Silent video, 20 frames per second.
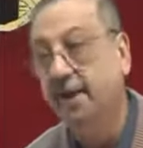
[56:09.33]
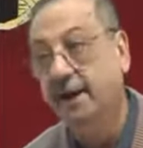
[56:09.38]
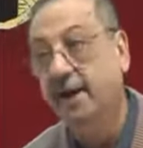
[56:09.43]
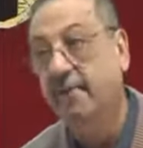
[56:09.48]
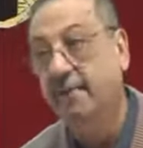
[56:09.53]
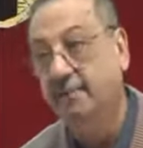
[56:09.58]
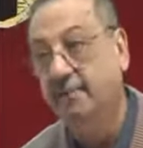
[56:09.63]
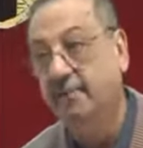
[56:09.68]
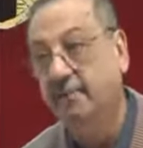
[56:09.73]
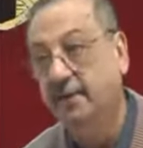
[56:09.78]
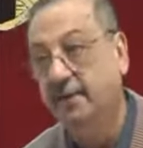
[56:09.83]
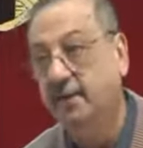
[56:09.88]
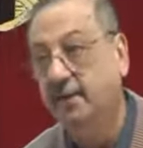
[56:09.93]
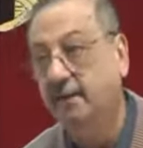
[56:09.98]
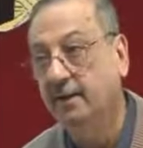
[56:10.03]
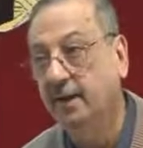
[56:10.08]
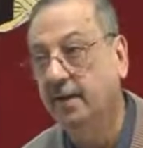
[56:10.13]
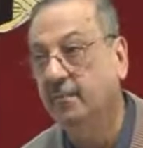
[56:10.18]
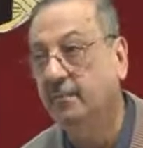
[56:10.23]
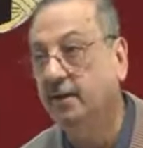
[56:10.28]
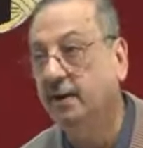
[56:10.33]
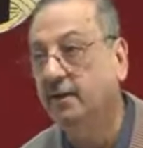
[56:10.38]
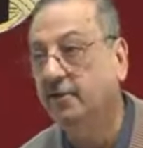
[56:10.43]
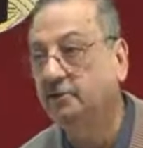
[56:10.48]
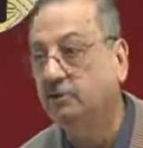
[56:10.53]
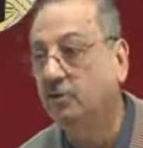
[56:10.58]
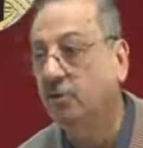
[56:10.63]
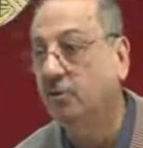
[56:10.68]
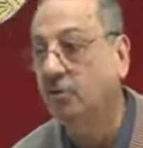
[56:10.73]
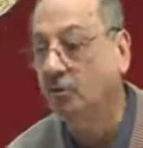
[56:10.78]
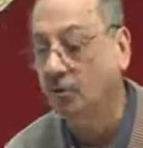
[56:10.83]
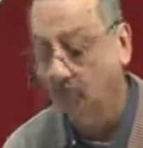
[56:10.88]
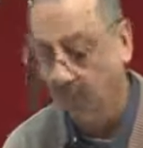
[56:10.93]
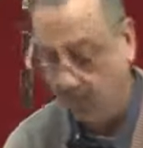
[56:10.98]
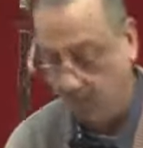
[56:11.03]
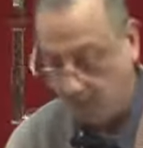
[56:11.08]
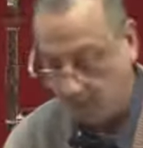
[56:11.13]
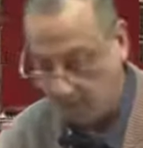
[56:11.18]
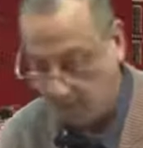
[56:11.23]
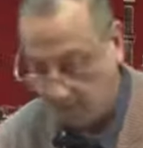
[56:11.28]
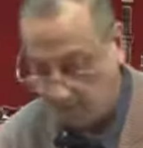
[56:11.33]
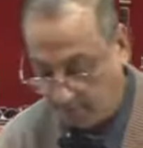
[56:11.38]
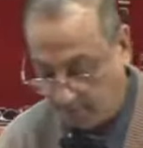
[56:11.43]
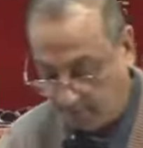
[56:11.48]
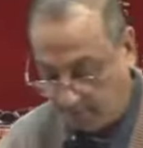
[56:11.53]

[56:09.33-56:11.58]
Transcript: him. Lam azur who. Okay,